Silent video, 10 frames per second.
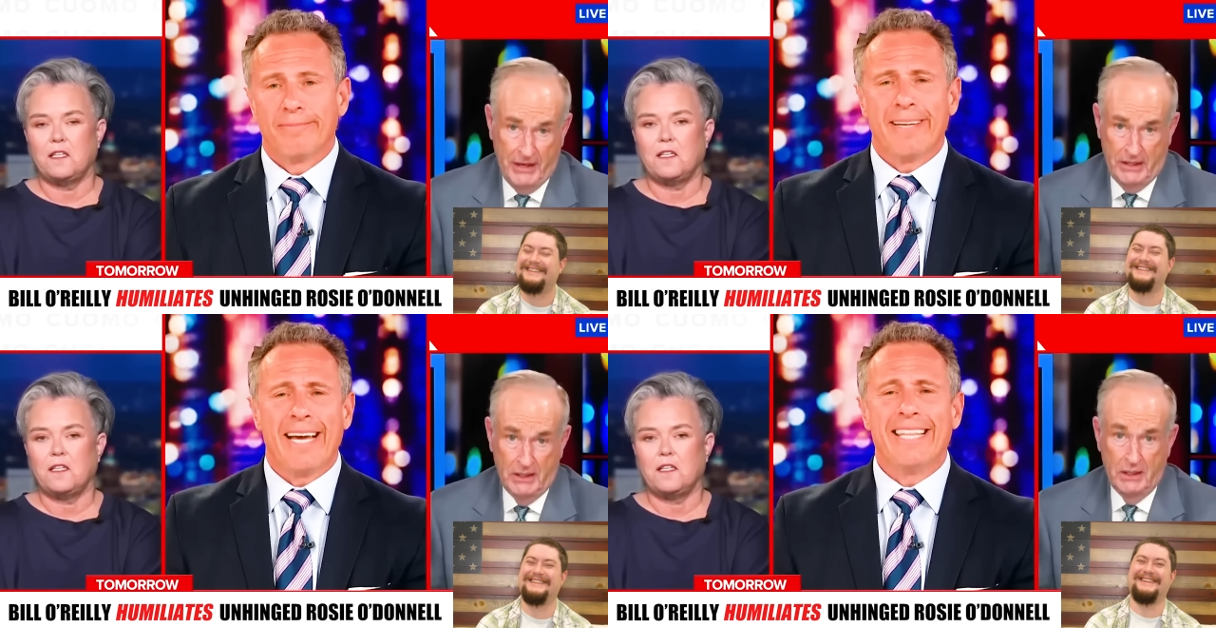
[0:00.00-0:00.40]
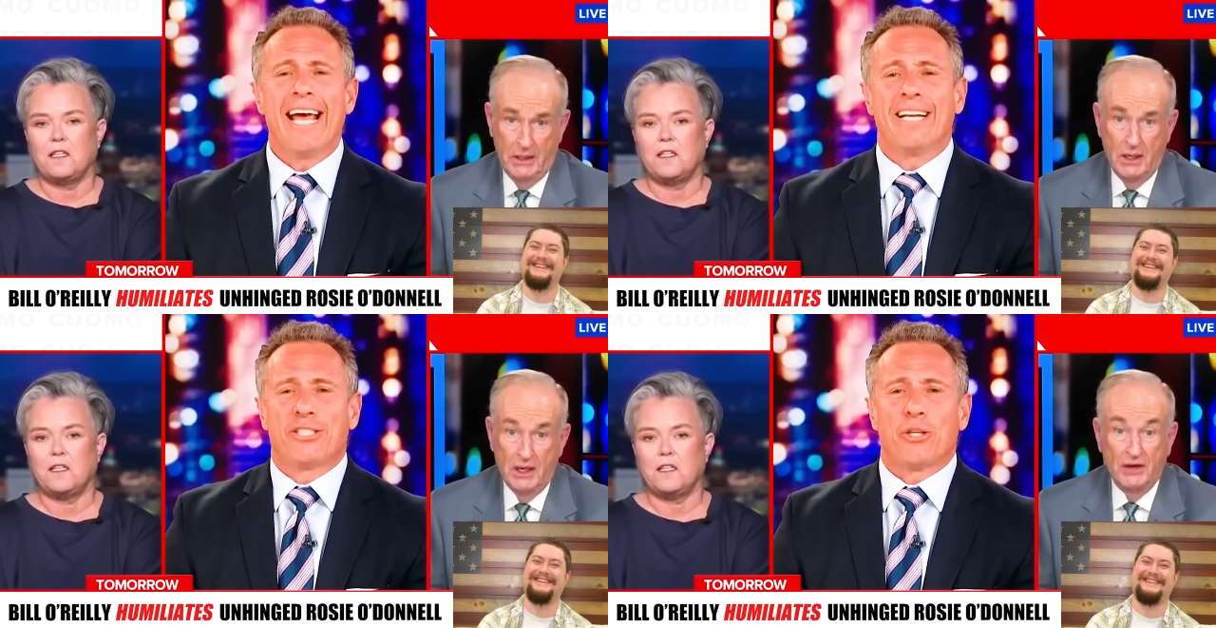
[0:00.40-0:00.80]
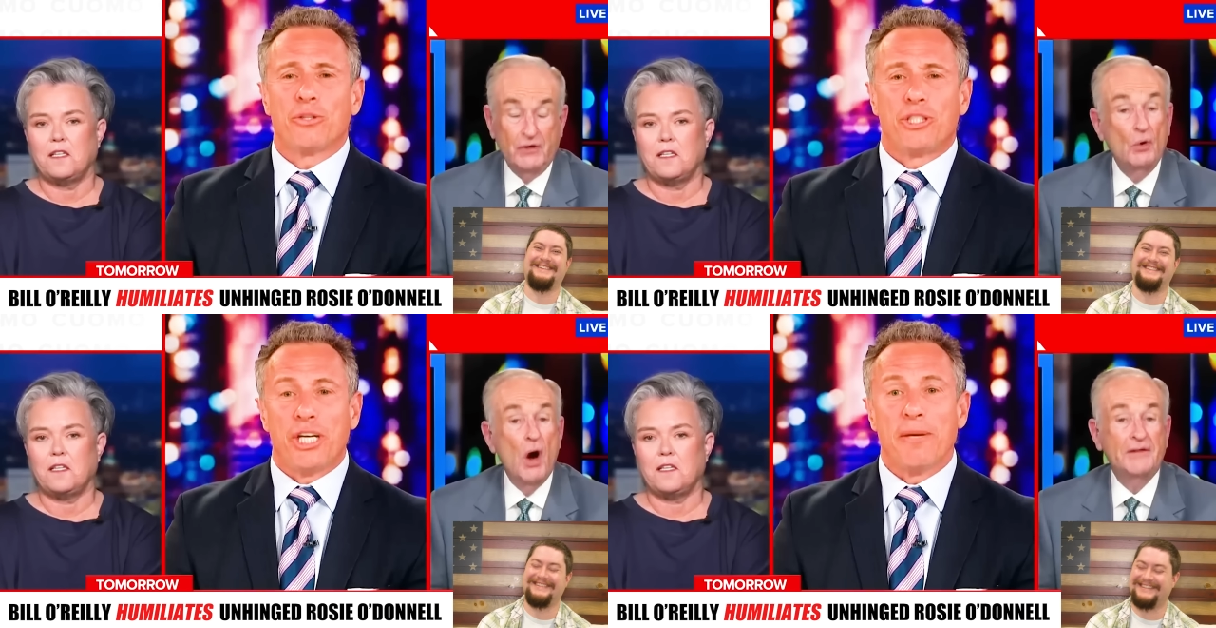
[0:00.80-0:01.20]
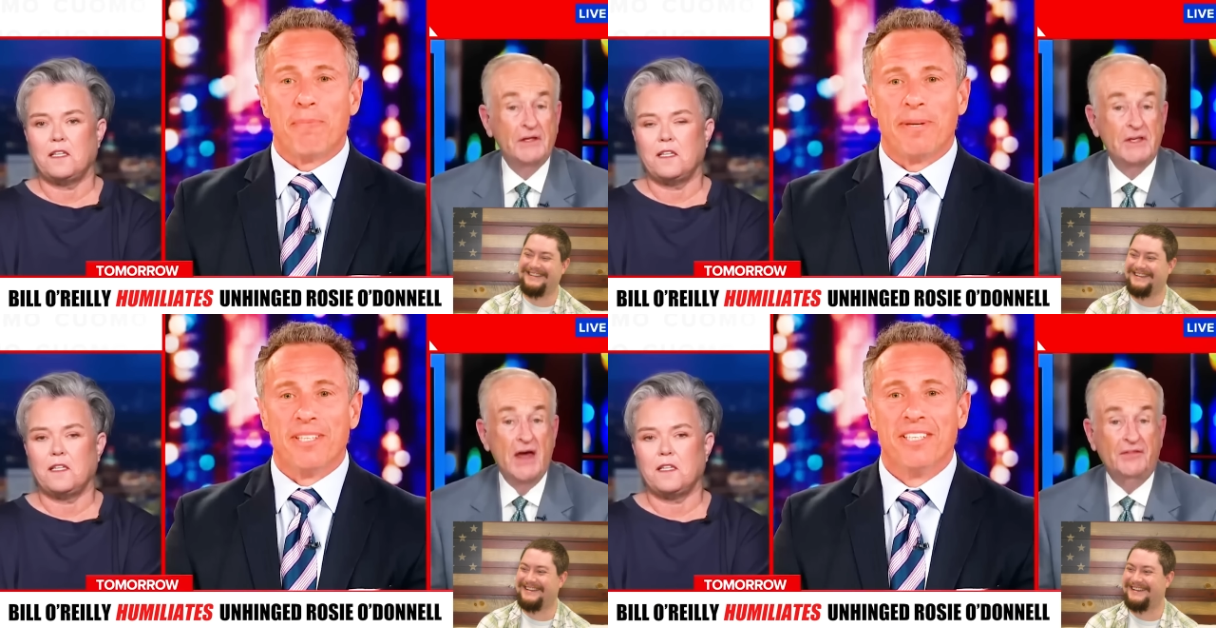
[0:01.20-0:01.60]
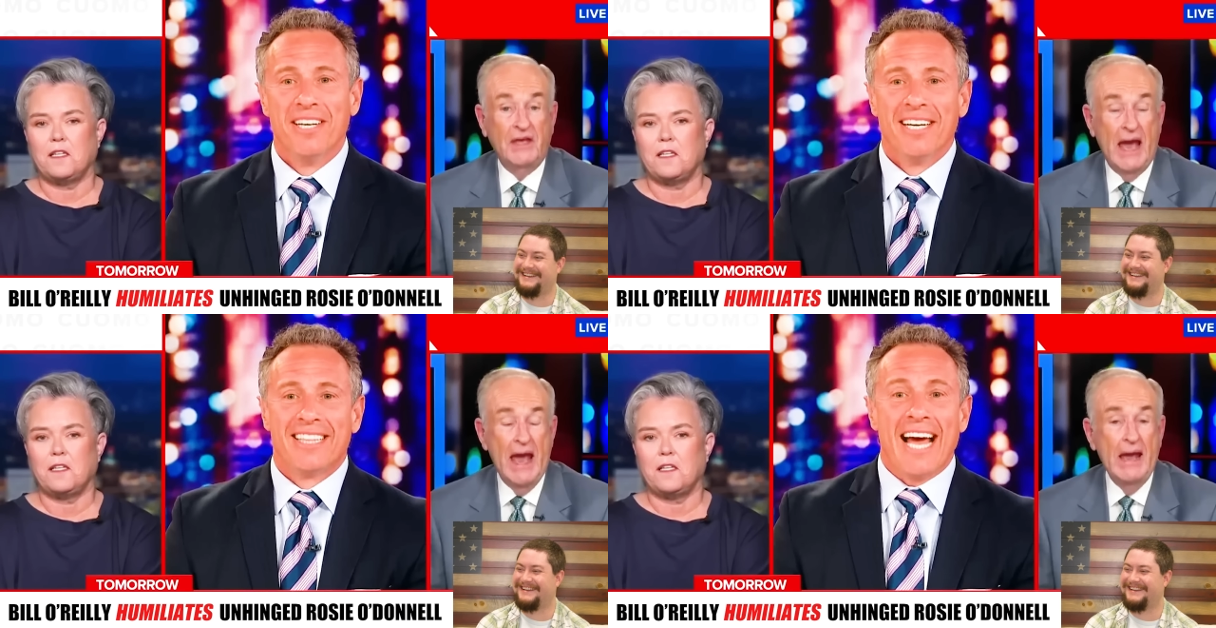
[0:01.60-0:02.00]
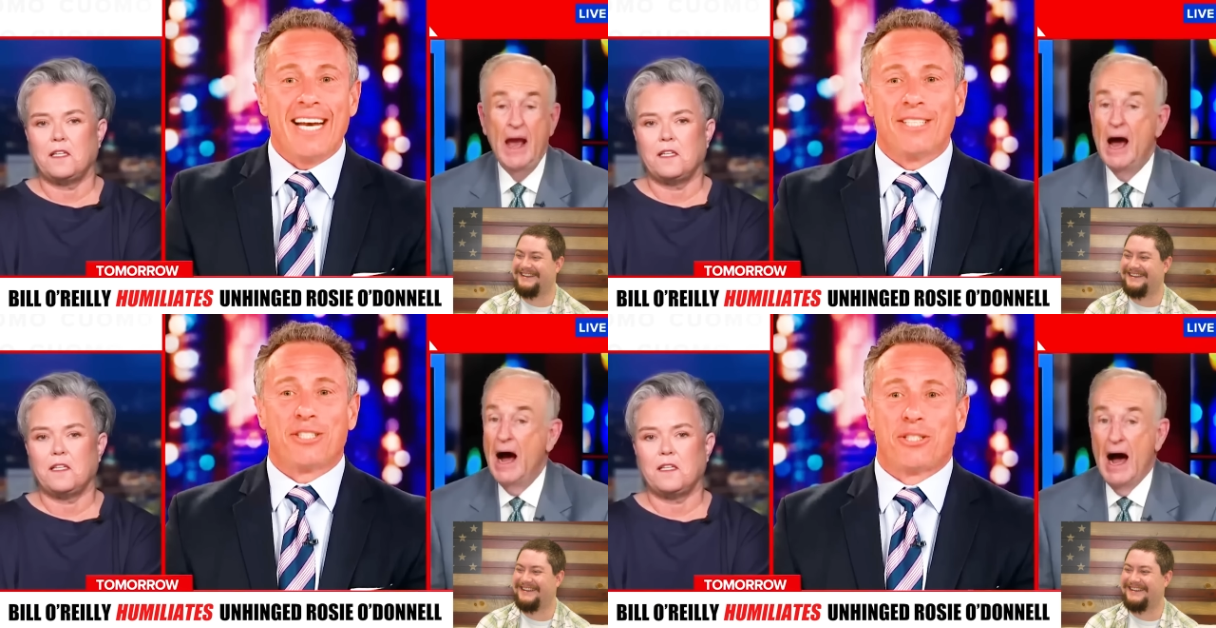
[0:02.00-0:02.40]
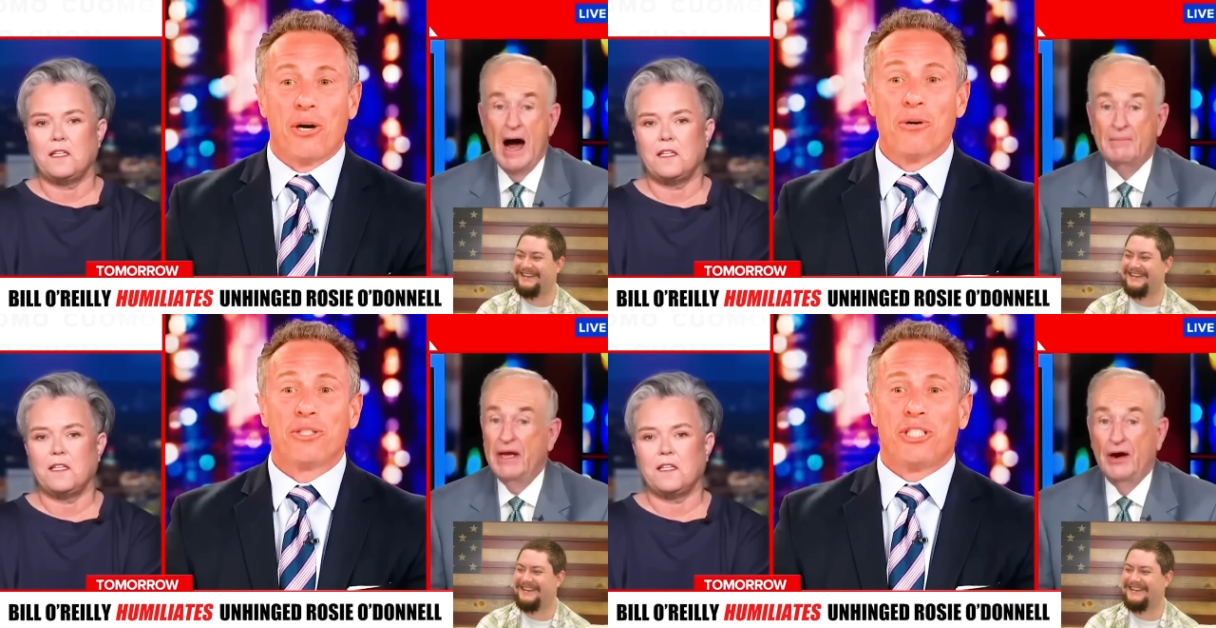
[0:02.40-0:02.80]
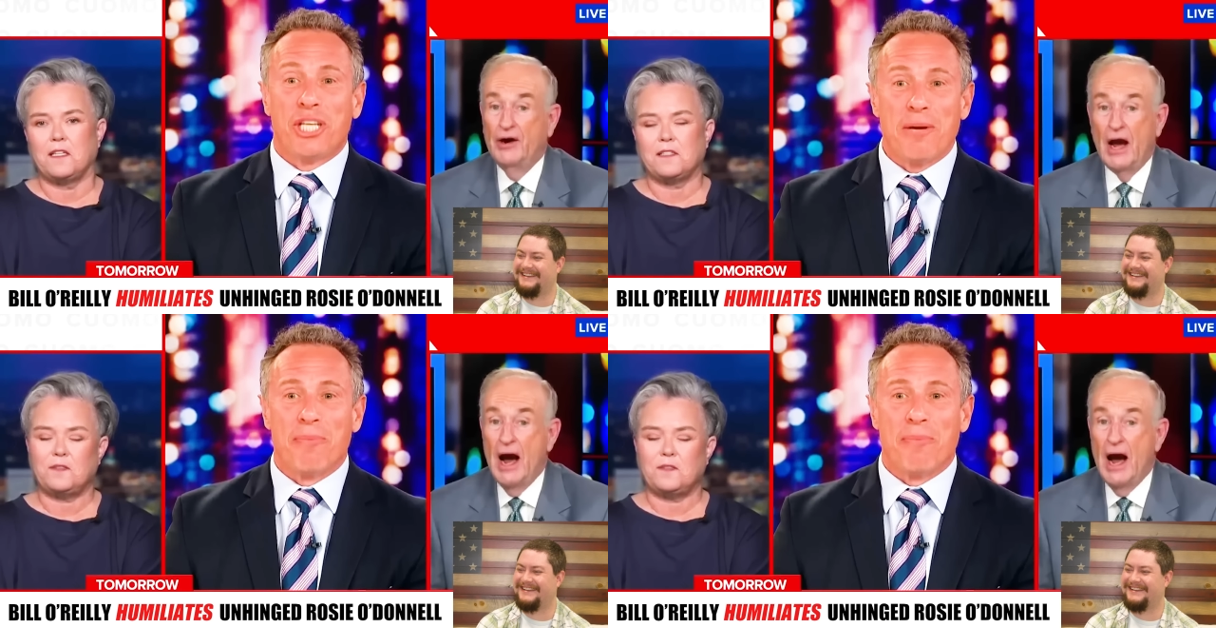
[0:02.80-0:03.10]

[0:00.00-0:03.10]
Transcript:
Speaker 1: Man, that is so cheap, Bill. 10K, that is so I'm here, cheap.